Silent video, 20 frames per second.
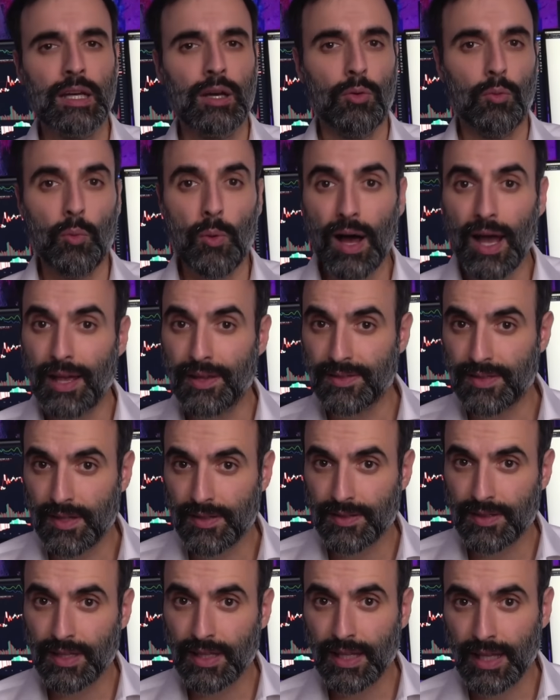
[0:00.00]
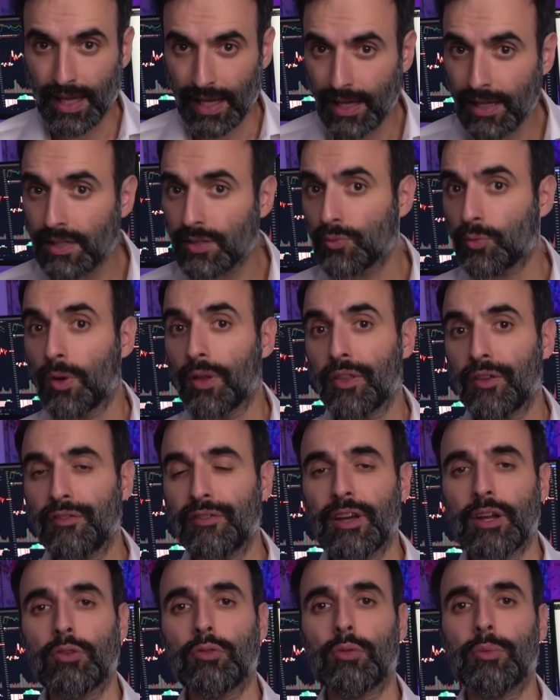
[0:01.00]
Why is this the case? Well, the
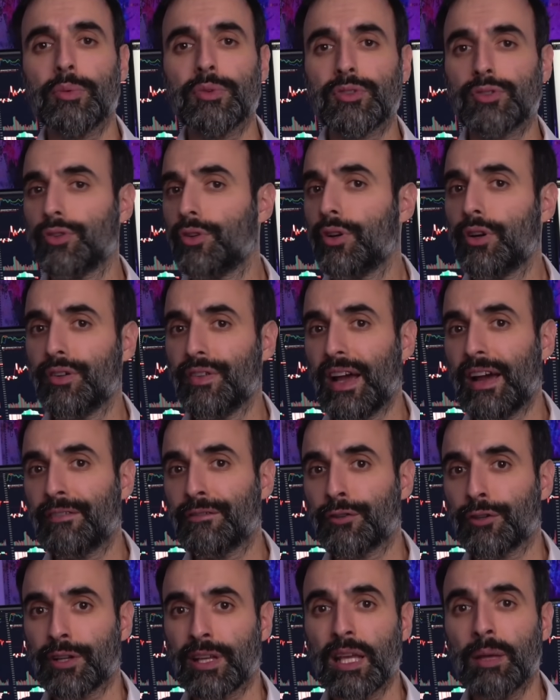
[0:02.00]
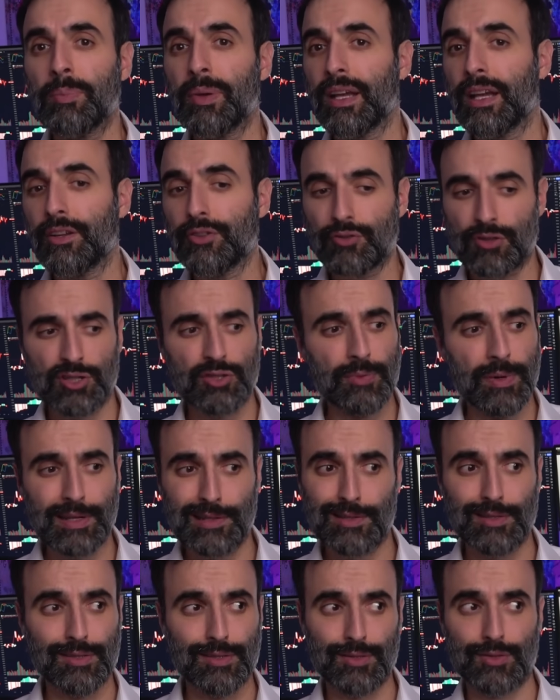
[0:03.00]
Federal Reserve, after keeping interest rates
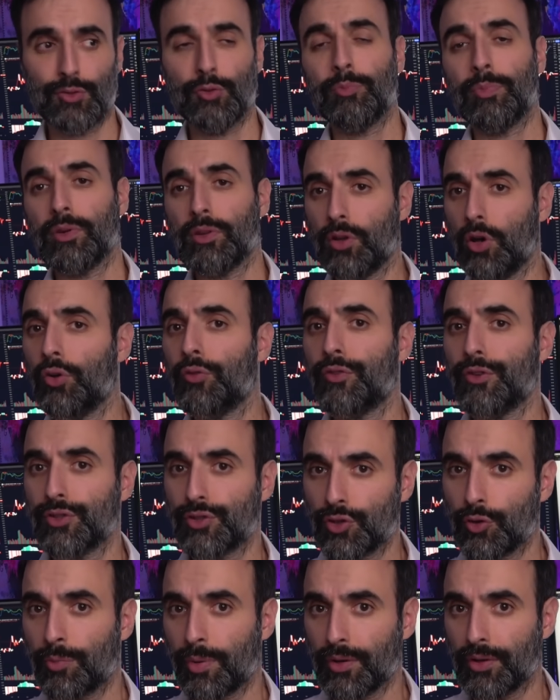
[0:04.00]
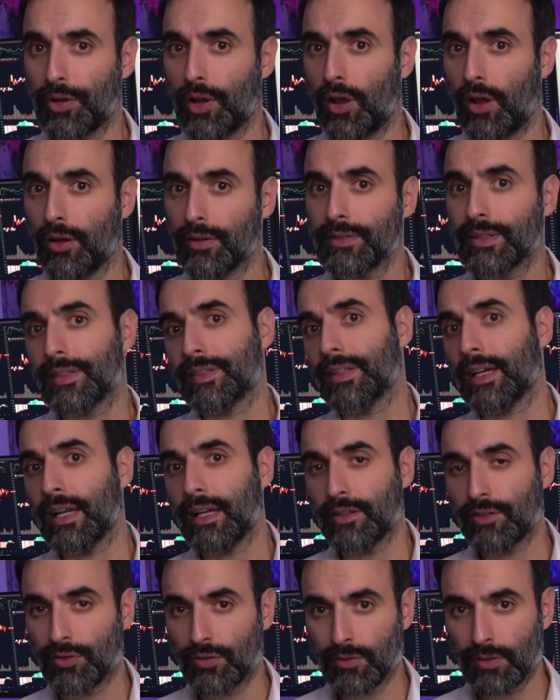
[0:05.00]
super low for super long,
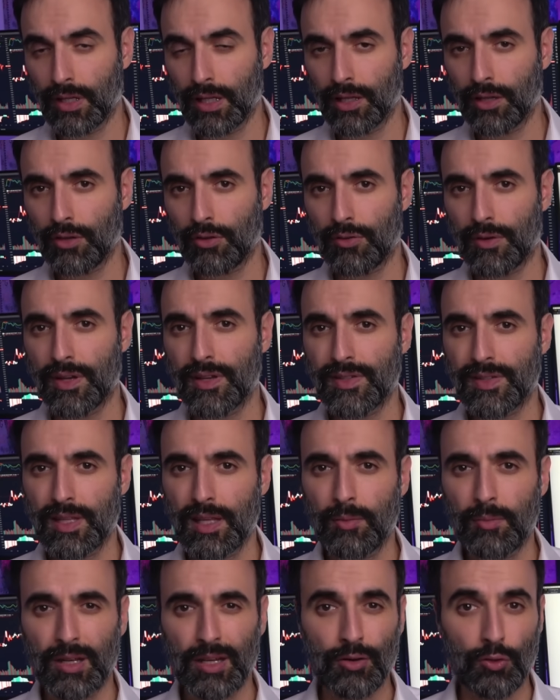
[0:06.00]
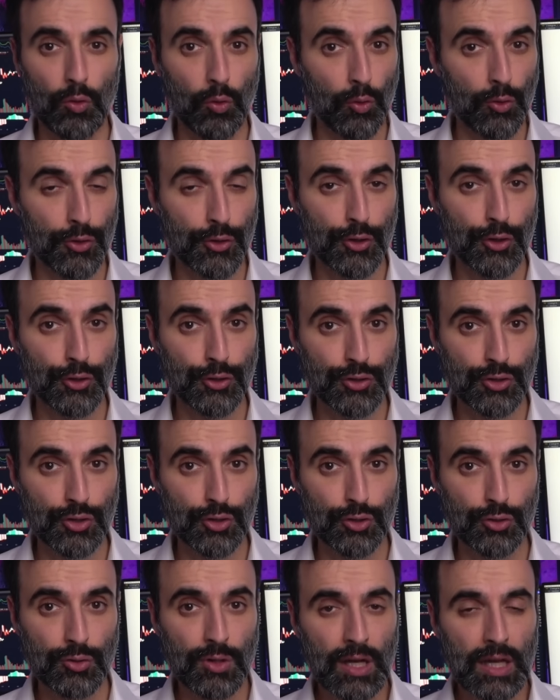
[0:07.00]
decided to increase them in order
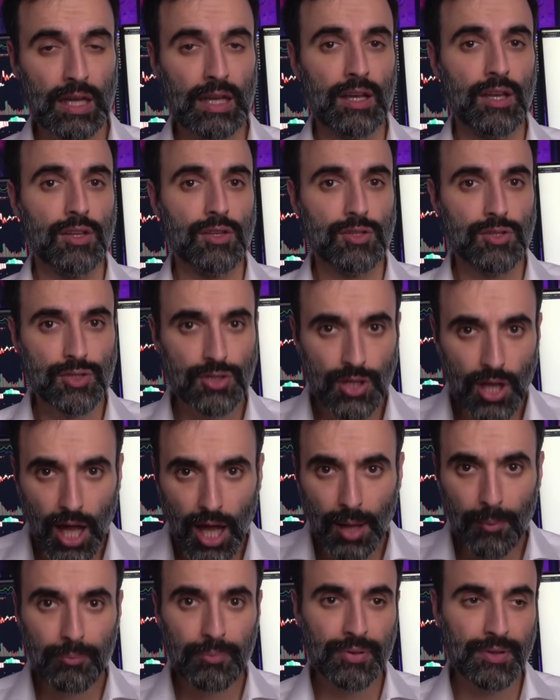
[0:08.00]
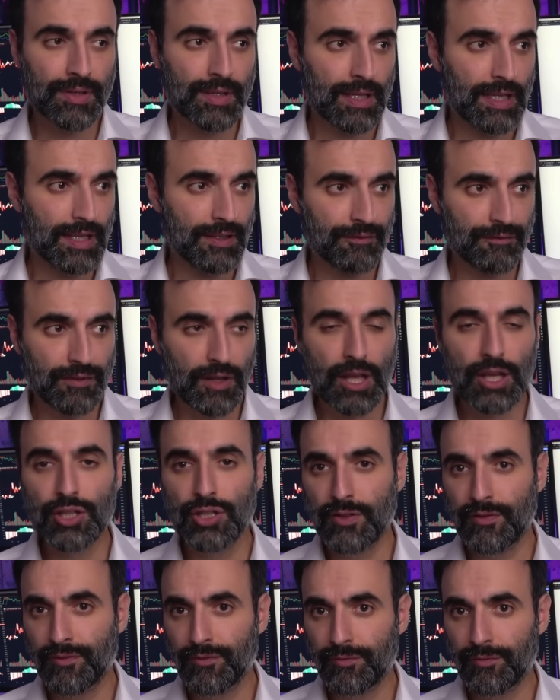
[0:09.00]
to stop
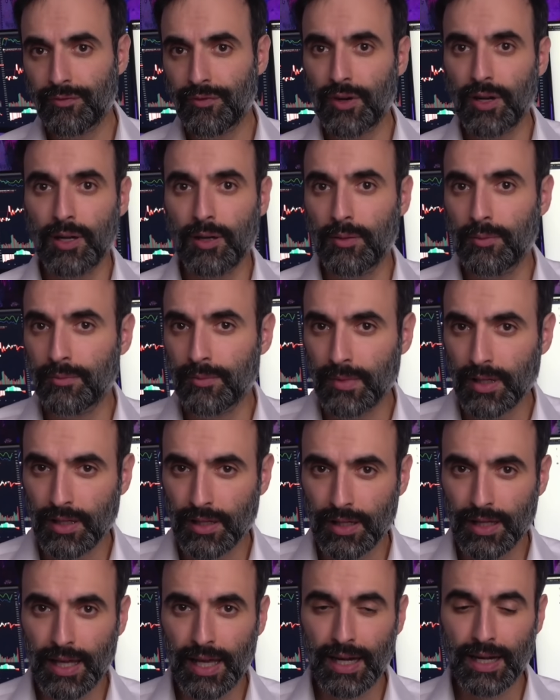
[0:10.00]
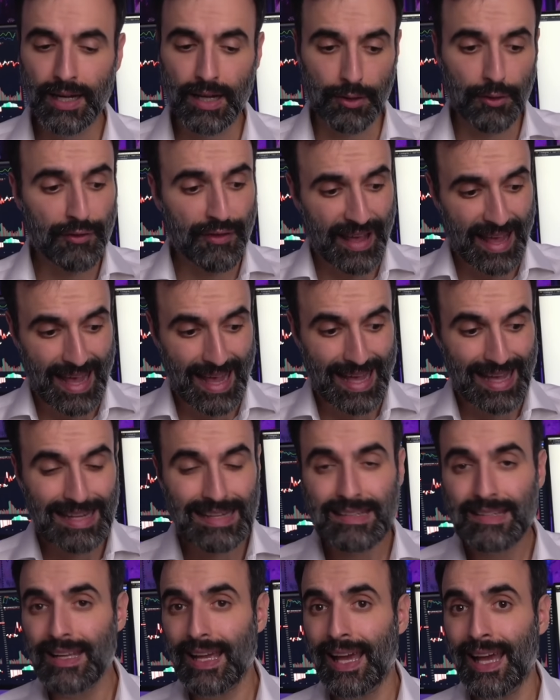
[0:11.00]
inflation from getting out of
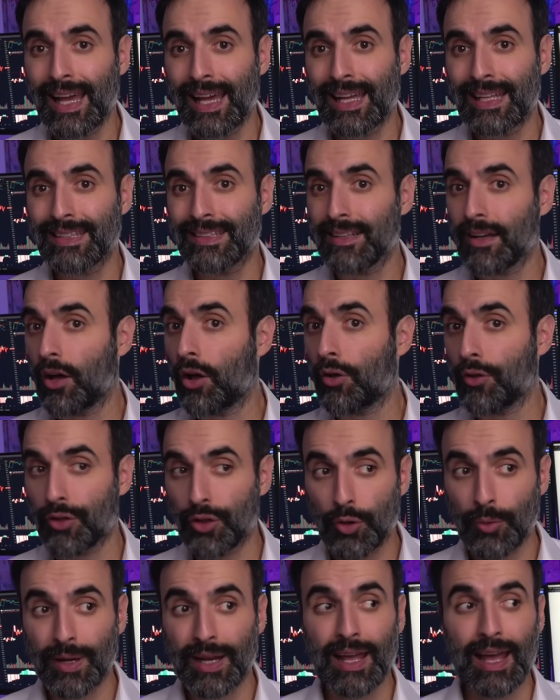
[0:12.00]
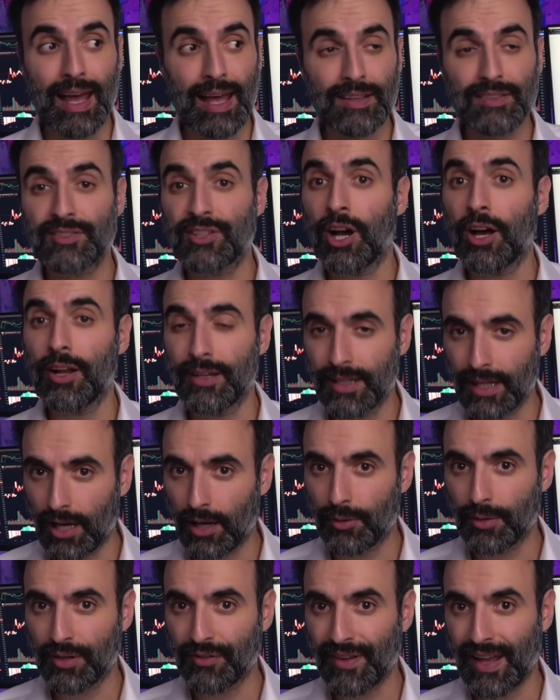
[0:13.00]
hand. And although it has gotten
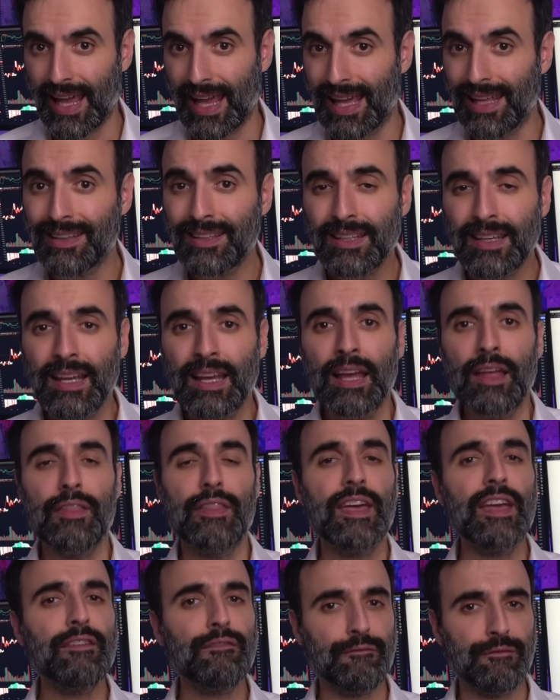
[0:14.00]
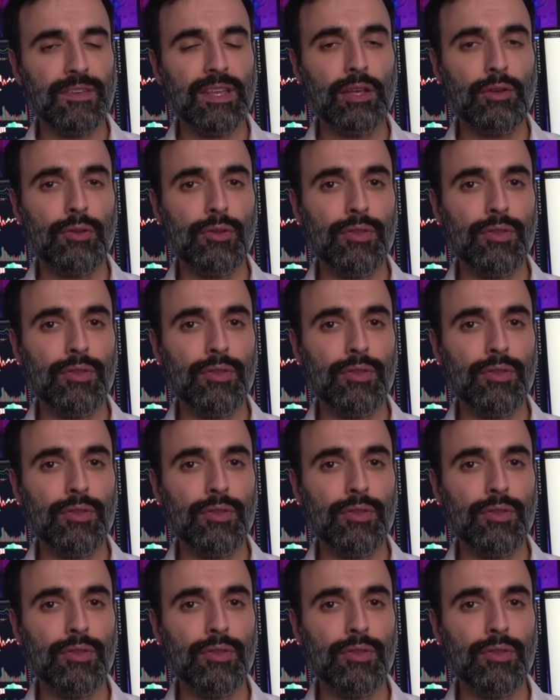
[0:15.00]
out of hand, they feel